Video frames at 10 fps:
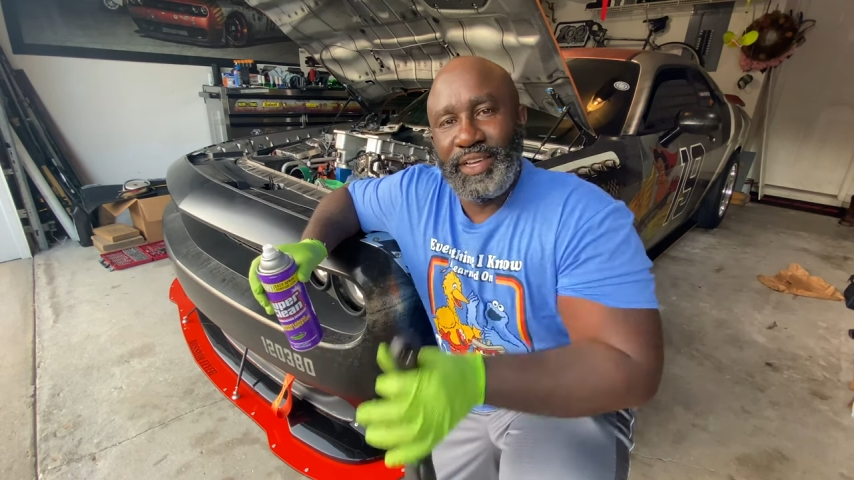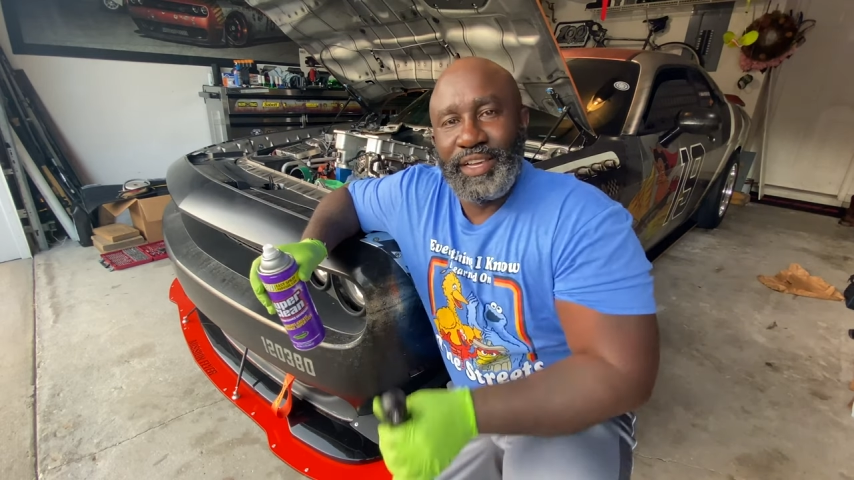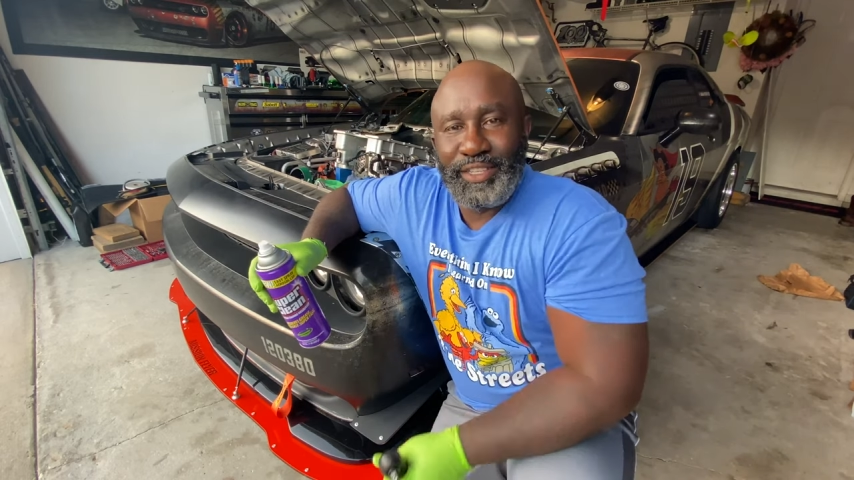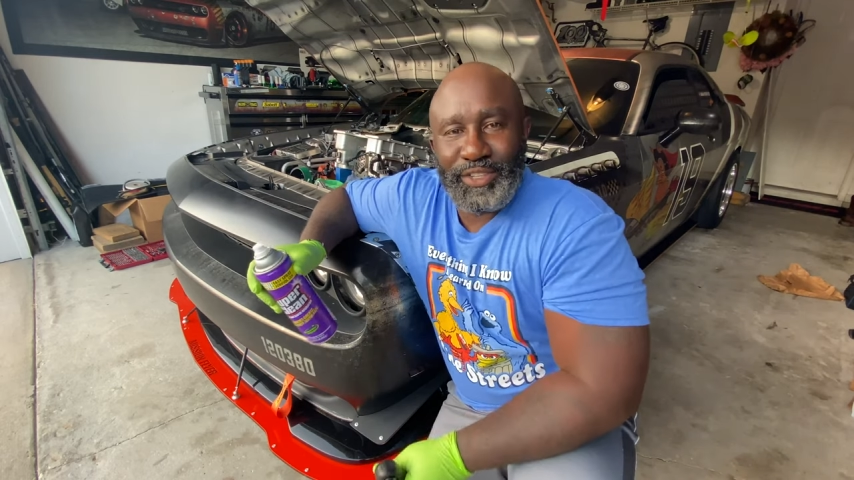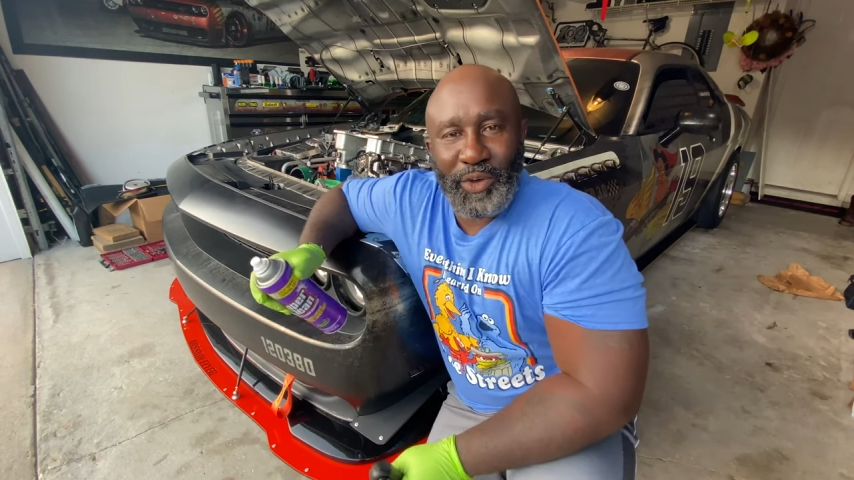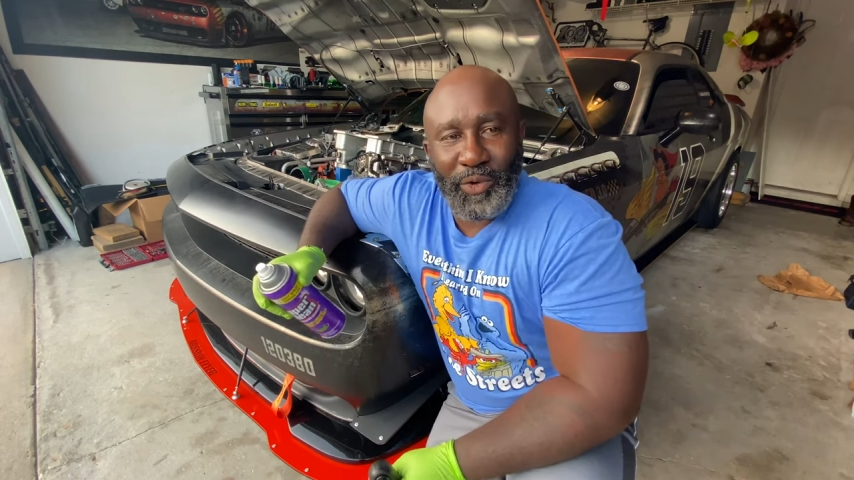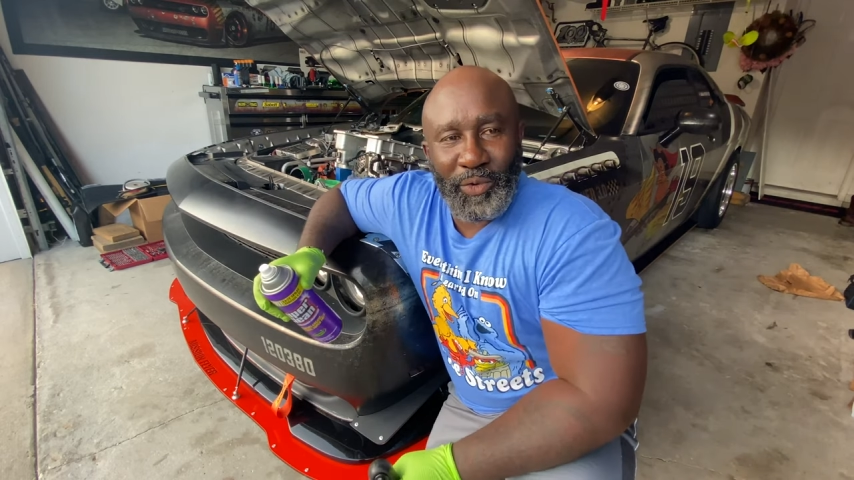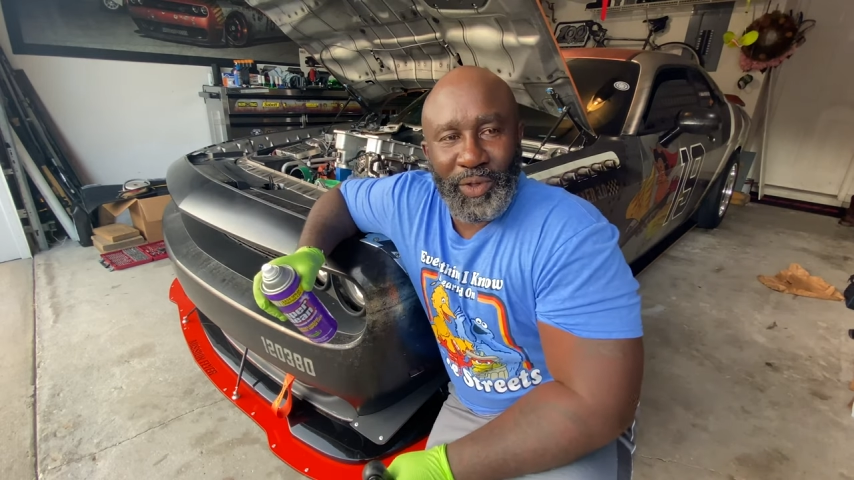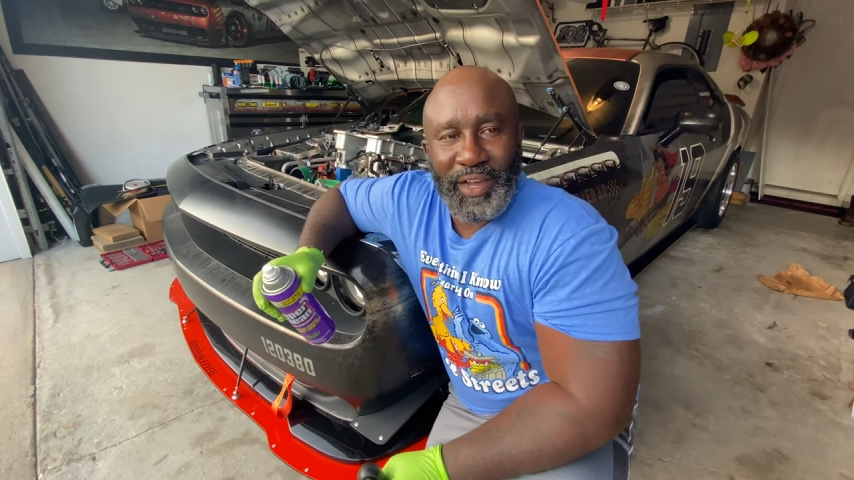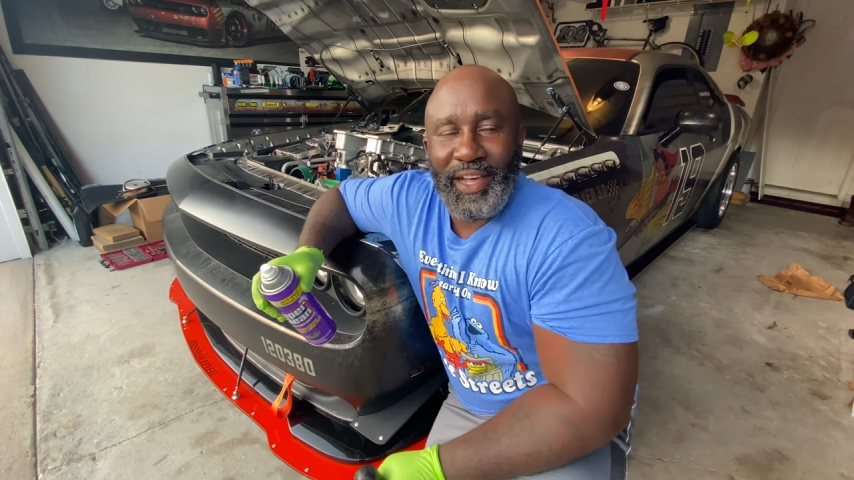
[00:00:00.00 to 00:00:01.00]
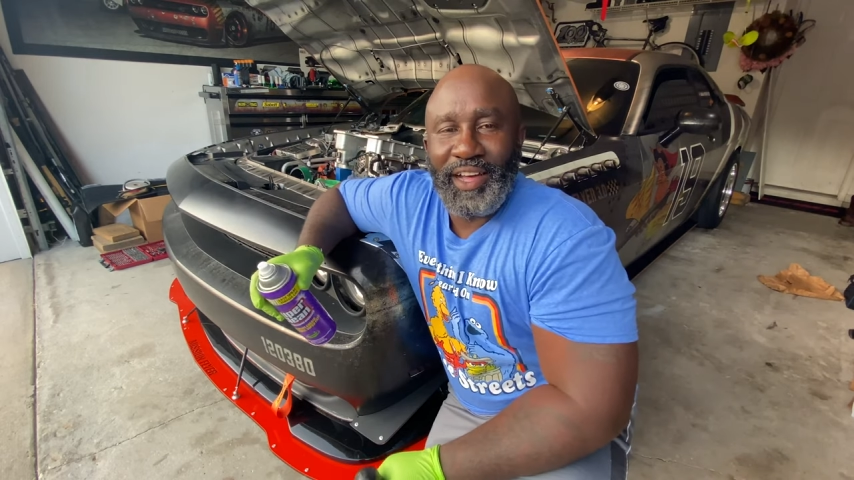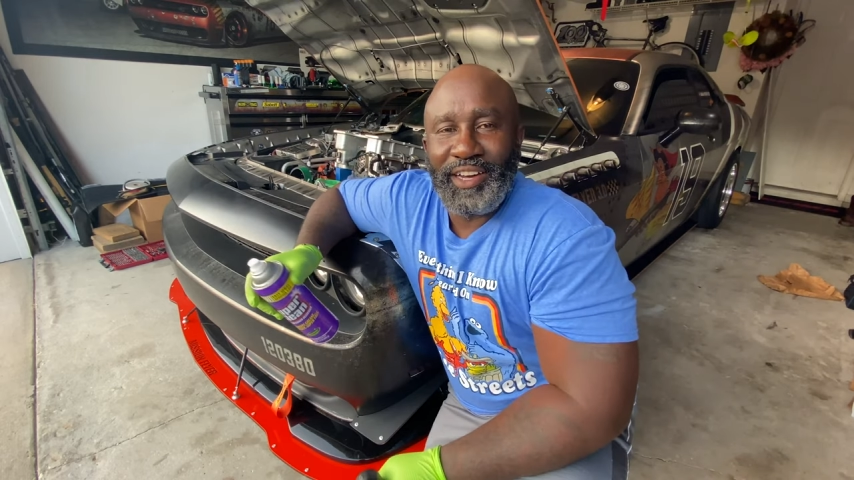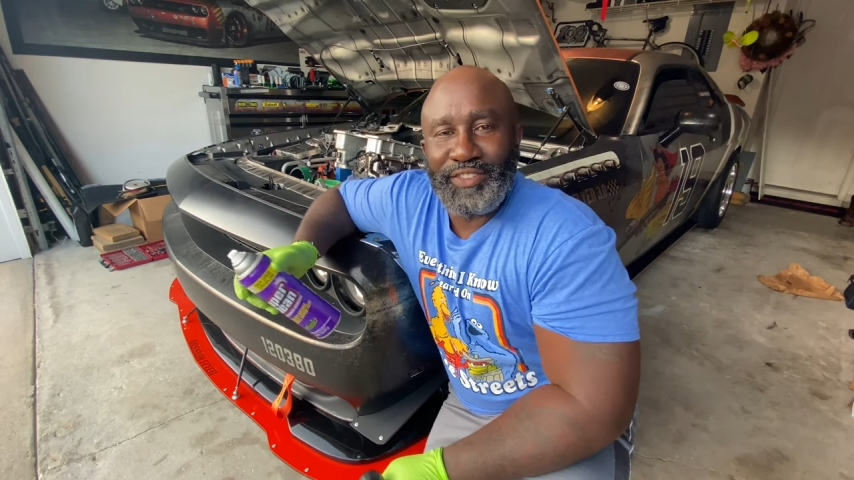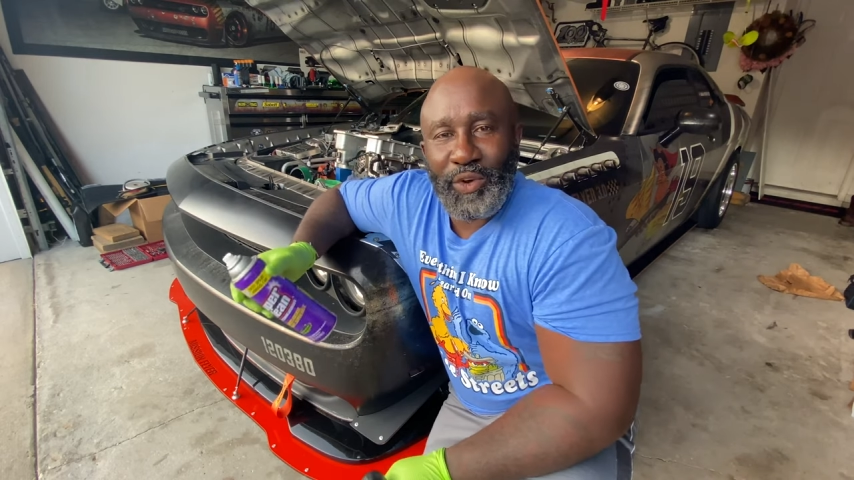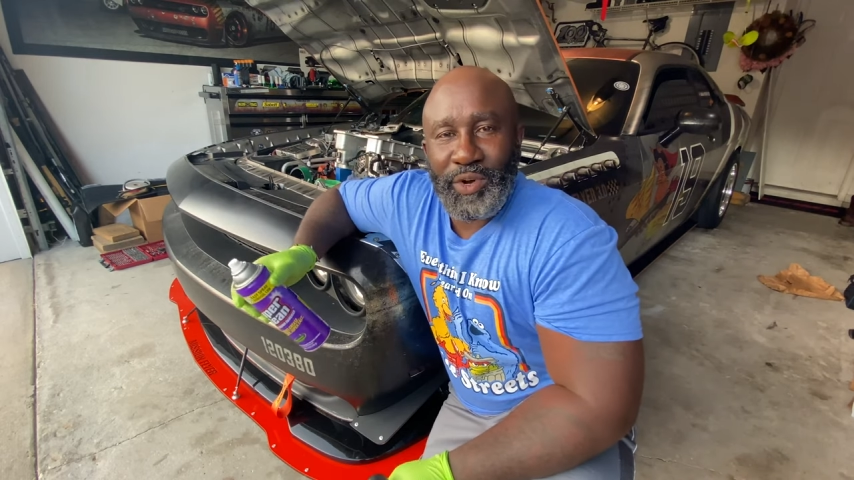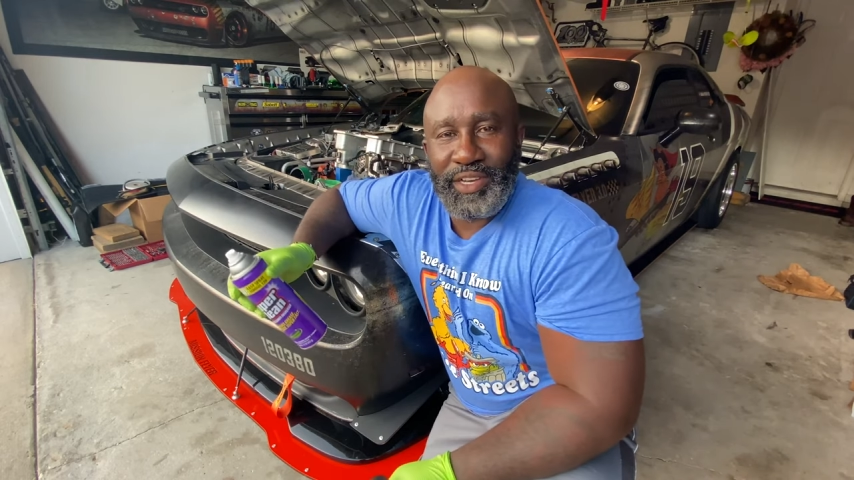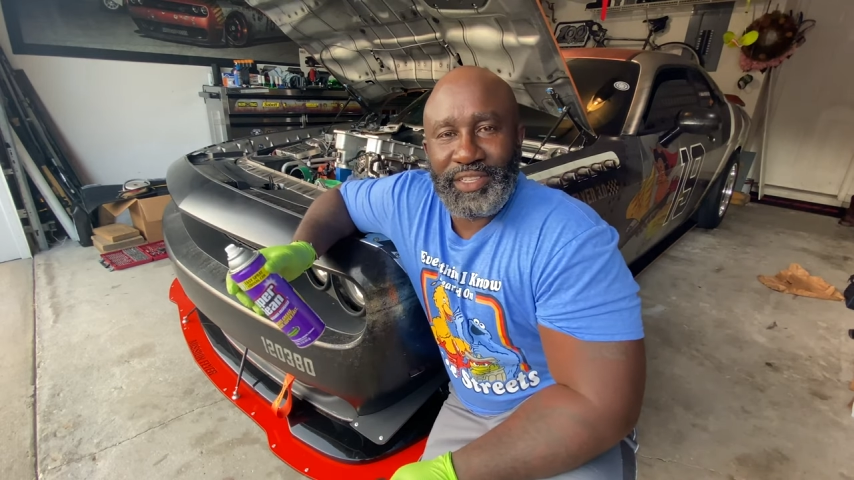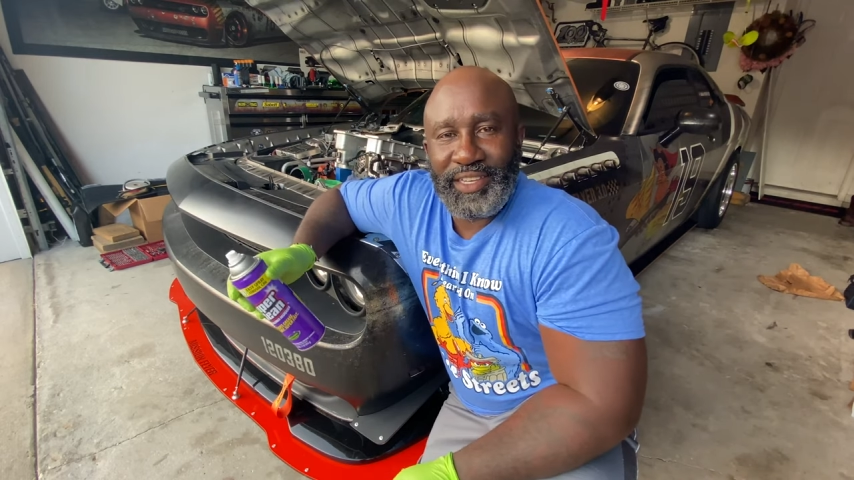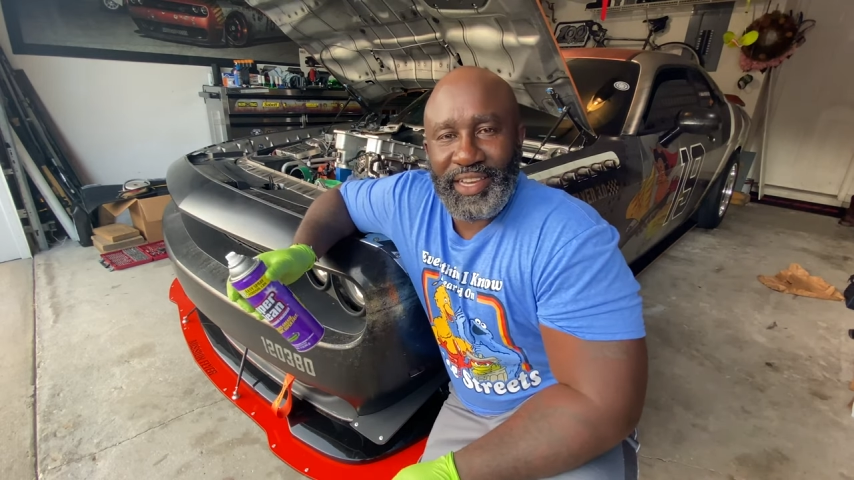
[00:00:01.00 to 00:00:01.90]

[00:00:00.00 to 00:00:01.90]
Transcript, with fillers: So, of course,